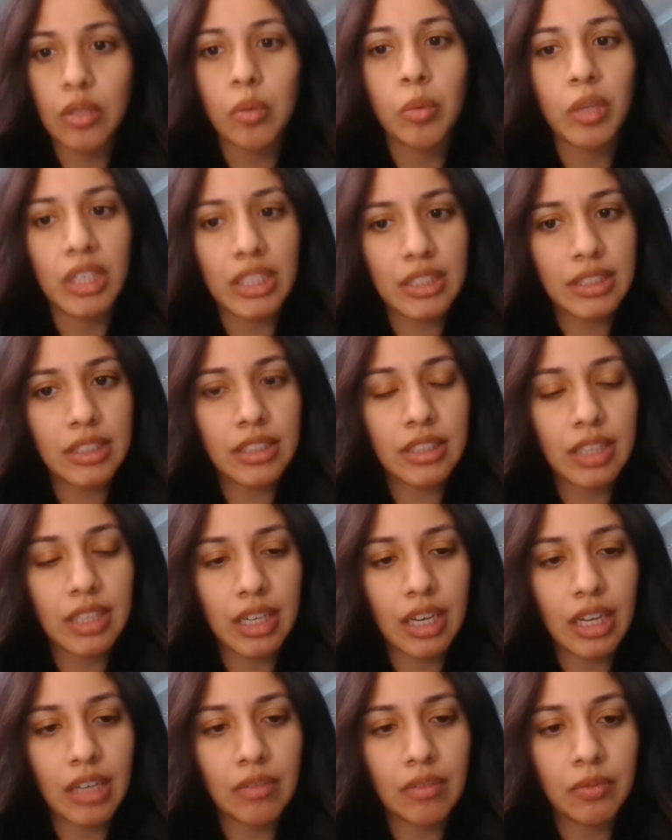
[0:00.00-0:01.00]
what is the
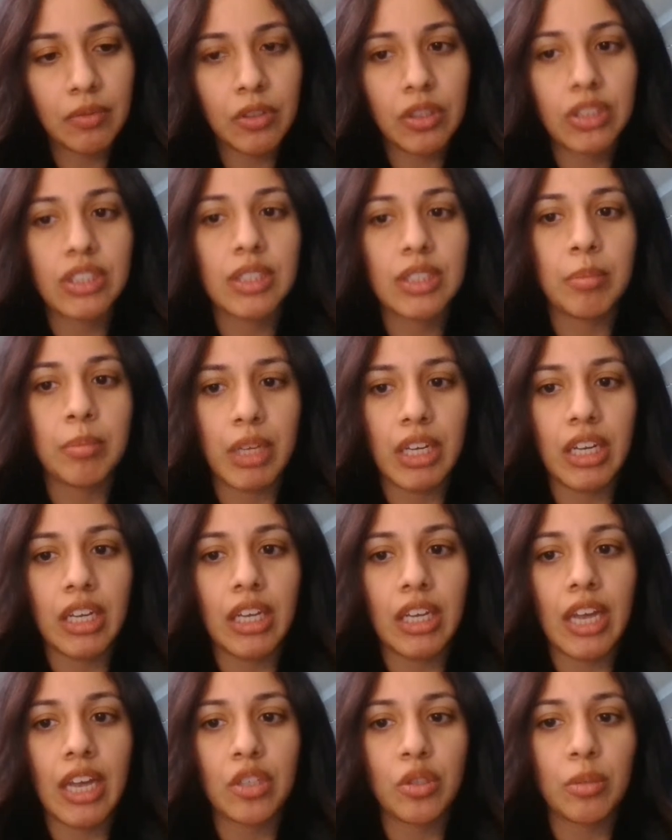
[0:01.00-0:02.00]
deadline for submitting
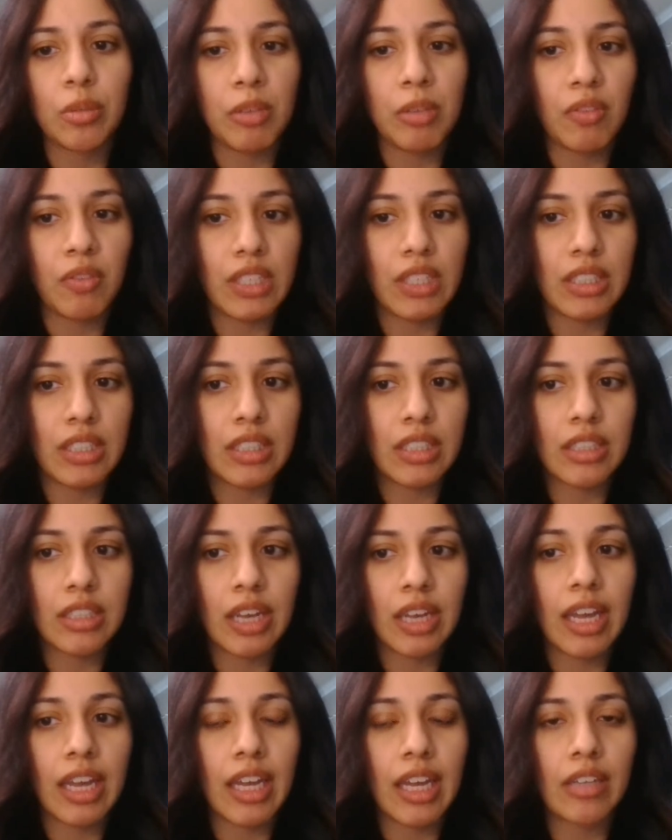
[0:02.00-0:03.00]
H-1B visas
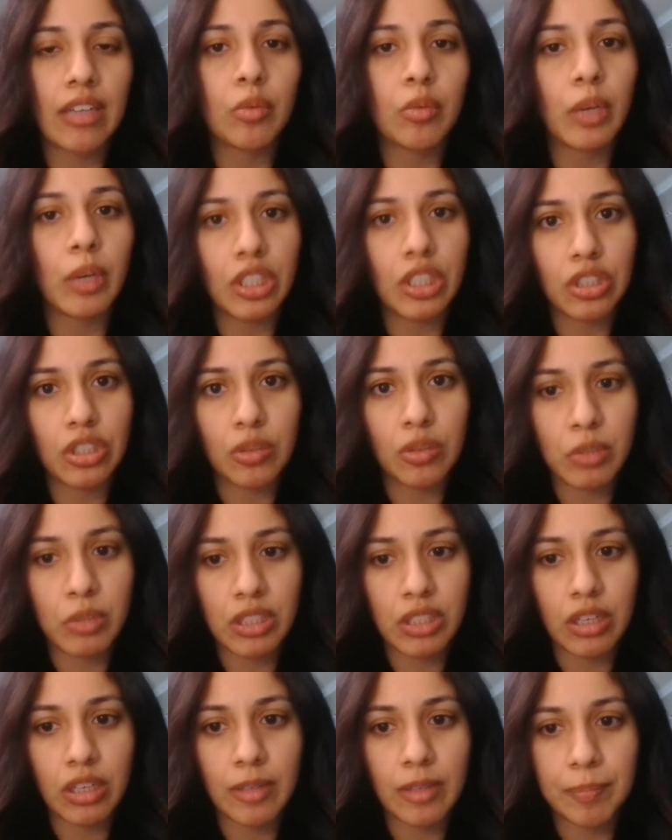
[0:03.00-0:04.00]
and when should we
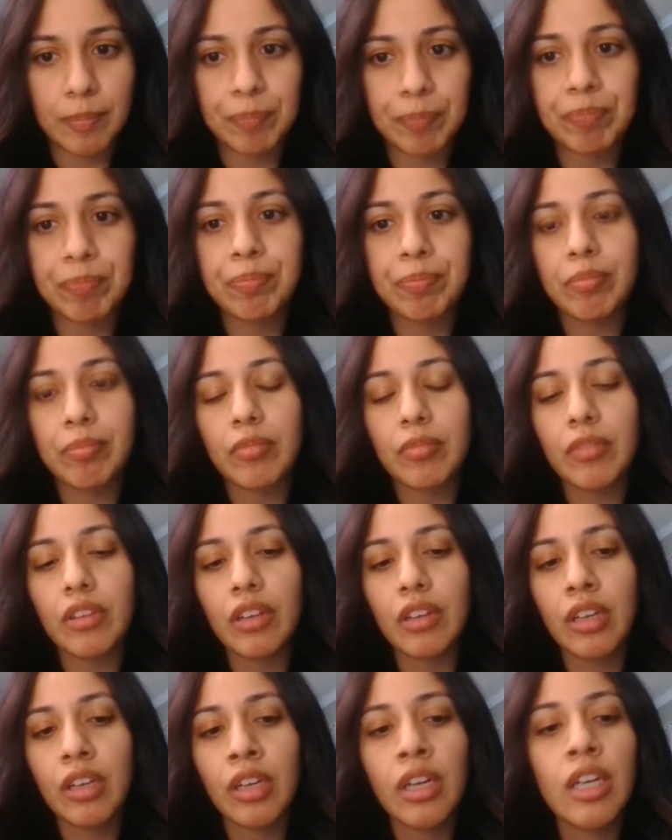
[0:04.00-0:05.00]
start?
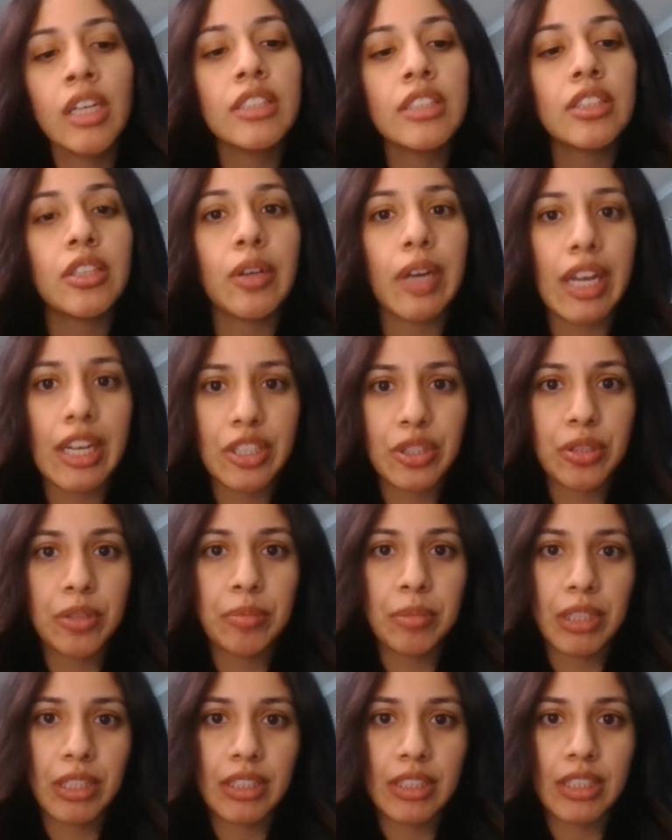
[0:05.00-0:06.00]
So
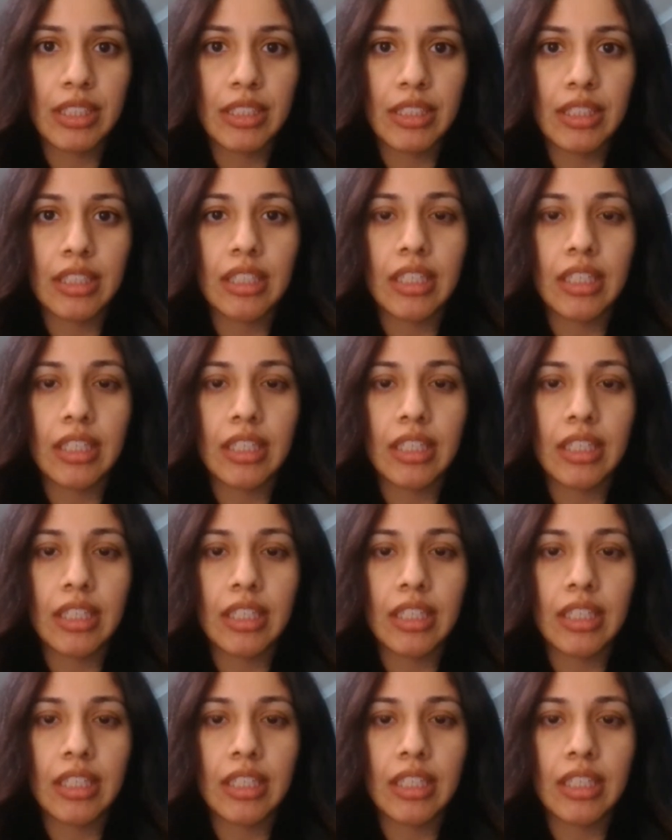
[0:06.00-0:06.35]
H-1B season